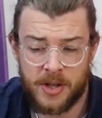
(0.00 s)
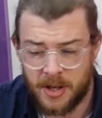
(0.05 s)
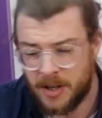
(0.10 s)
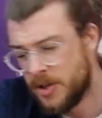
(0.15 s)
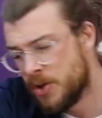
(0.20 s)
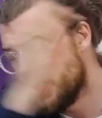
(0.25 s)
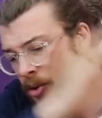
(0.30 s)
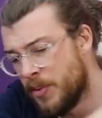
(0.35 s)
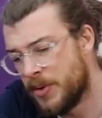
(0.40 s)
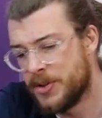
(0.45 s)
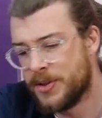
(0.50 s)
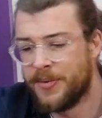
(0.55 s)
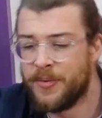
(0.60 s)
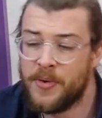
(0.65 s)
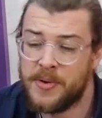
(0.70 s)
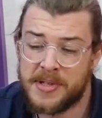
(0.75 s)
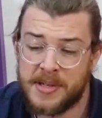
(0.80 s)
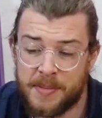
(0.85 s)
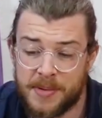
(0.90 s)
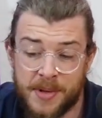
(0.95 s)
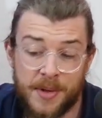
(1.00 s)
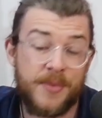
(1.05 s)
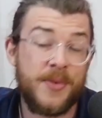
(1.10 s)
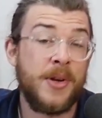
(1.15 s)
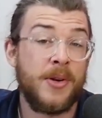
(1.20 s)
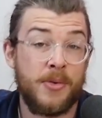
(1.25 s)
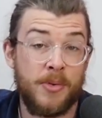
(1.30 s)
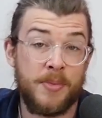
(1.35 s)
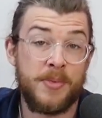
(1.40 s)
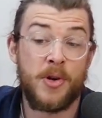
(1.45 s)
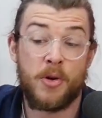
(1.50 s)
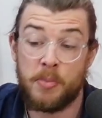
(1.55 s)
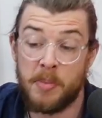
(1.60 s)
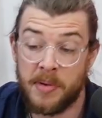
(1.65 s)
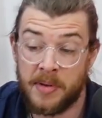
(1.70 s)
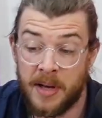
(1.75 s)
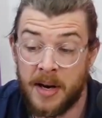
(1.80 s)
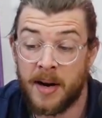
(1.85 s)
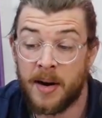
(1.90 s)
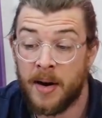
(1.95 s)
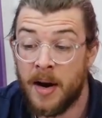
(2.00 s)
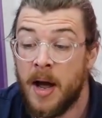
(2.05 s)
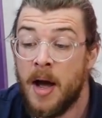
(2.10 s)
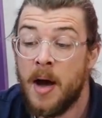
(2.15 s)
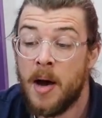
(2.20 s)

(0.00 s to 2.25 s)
You should have watched the first episode if you don't know what I'm talking about there.